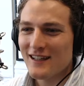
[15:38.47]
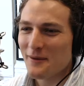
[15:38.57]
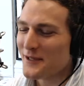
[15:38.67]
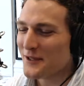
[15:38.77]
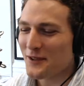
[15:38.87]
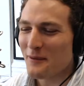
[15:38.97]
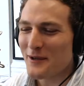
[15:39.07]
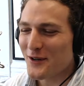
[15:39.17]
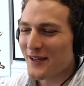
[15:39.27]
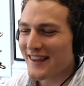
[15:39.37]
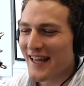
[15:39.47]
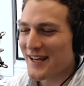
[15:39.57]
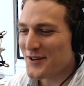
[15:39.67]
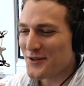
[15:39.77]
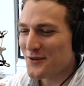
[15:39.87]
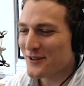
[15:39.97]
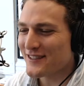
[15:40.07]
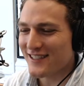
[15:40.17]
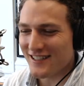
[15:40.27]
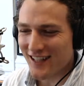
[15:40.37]
let me go get that new
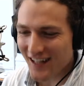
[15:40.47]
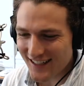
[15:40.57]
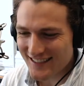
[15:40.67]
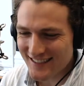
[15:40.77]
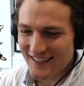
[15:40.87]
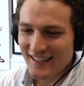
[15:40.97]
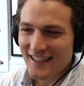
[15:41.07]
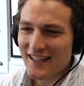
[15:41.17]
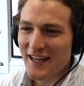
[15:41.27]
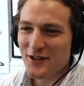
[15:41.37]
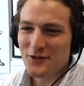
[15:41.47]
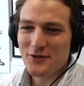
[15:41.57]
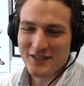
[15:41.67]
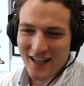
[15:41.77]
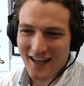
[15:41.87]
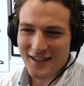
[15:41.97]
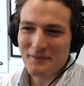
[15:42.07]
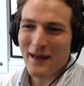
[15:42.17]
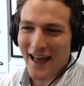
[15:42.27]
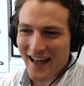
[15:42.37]
deluxe Le
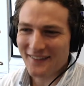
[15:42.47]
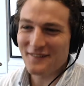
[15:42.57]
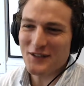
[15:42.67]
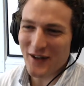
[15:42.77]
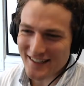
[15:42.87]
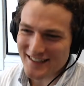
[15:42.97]
Creuset pan so I can